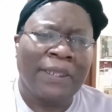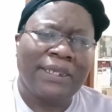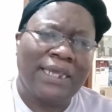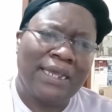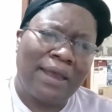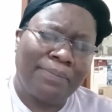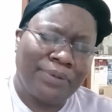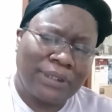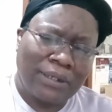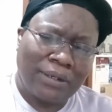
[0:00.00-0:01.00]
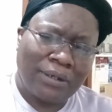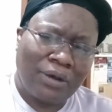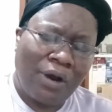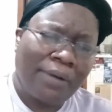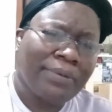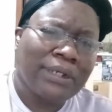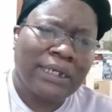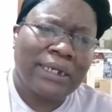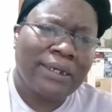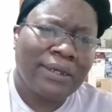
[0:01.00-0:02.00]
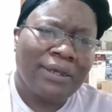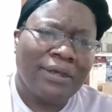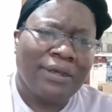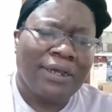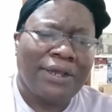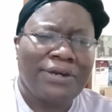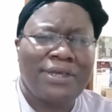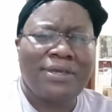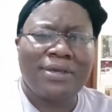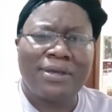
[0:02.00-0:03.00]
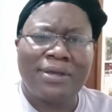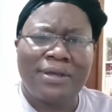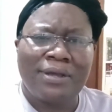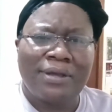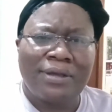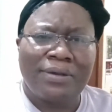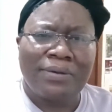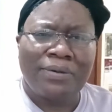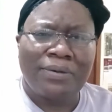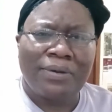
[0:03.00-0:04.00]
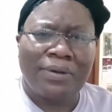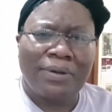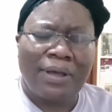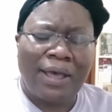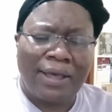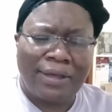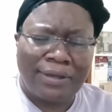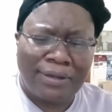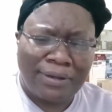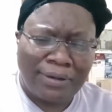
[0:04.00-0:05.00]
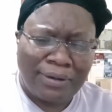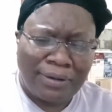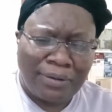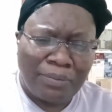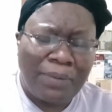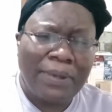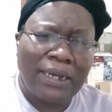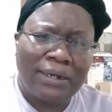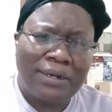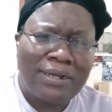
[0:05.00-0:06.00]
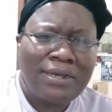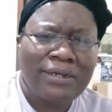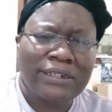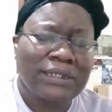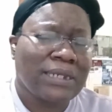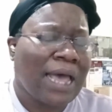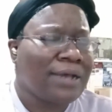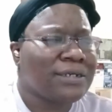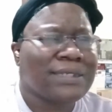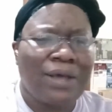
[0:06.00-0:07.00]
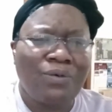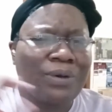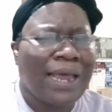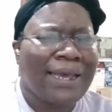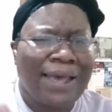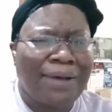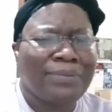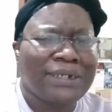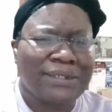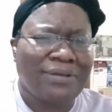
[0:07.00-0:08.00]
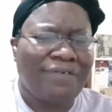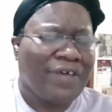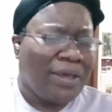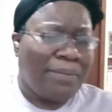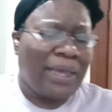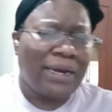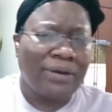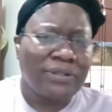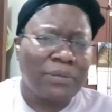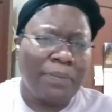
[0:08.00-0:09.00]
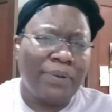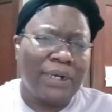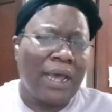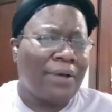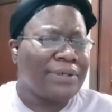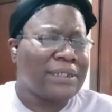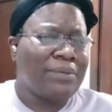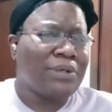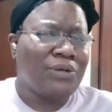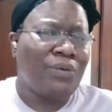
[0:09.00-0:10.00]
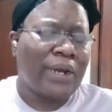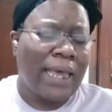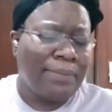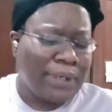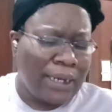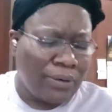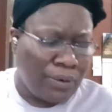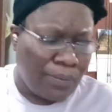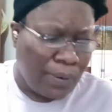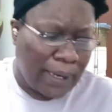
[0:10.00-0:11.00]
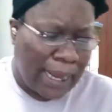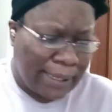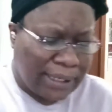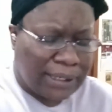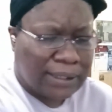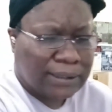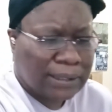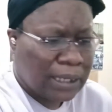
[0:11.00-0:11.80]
Then I put the caramel in it. And then I put me a little, just because I don't like how much stuff McDonald's be putting. I always tell them to do a light, but they don't know what light is.